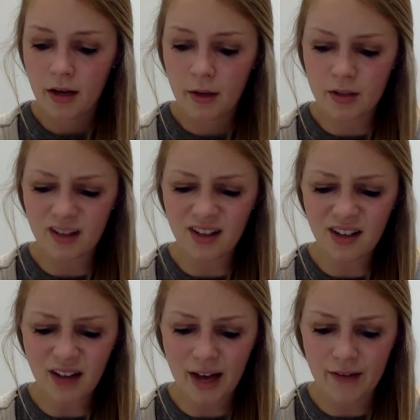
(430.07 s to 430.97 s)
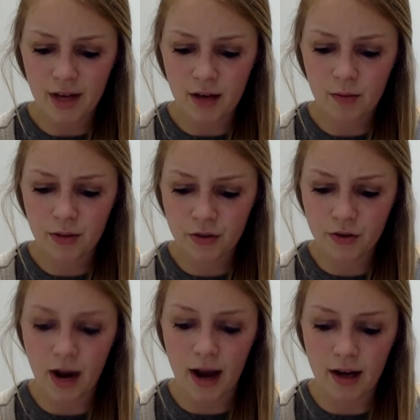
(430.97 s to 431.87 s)
It was a little heavy, but
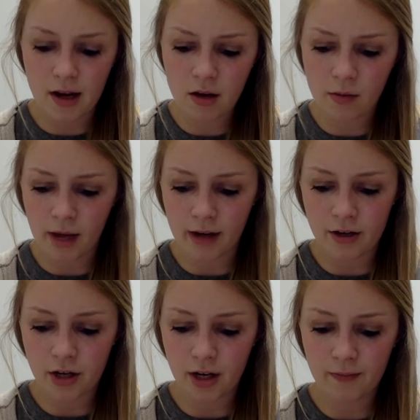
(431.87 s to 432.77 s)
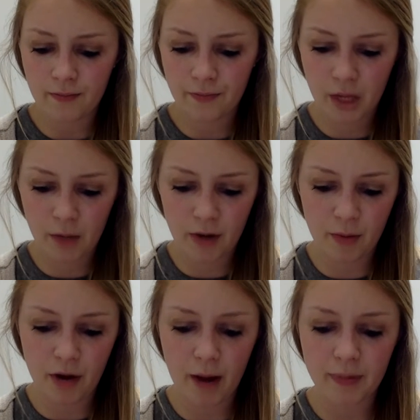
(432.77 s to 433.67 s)
dry, and he could manage it. And when he
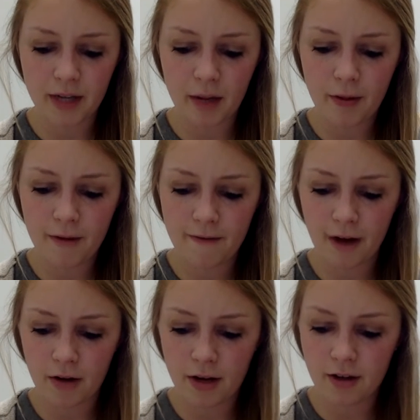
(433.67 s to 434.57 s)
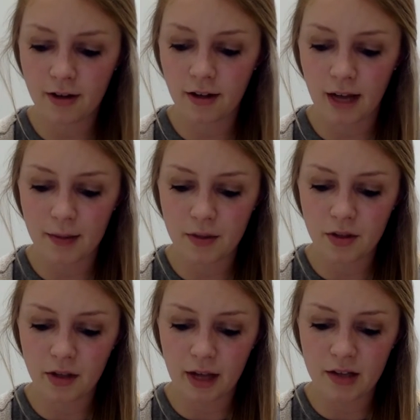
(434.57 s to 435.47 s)
propped it up, he found he could climb to
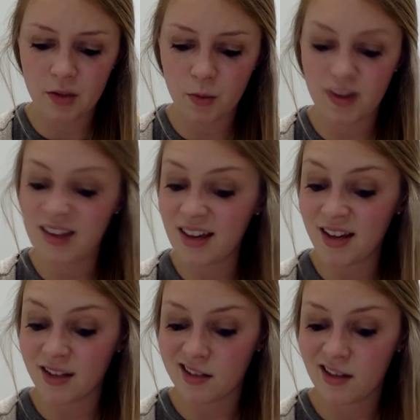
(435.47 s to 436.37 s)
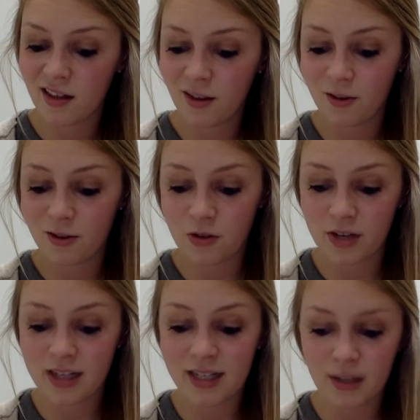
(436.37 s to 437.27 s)
the ledge with ease, though the
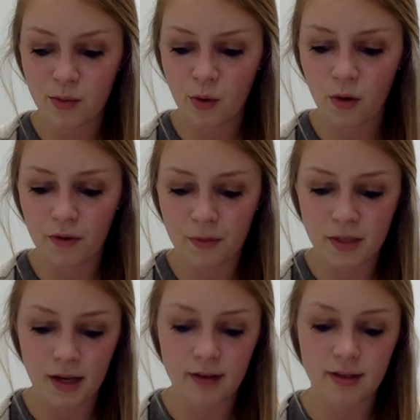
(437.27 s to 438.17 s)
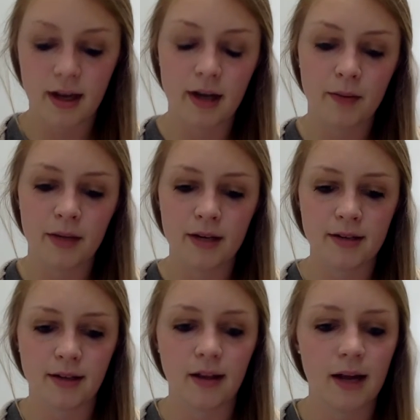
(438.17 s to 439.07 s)
tree did roll from side to side a bit as
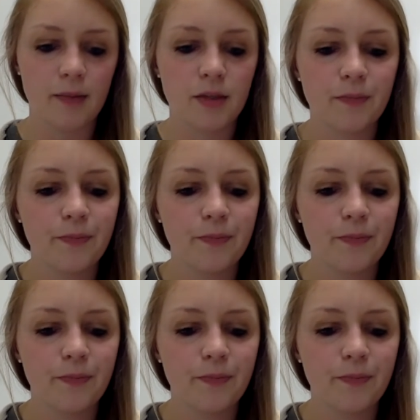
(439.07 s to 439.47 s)
he climbed.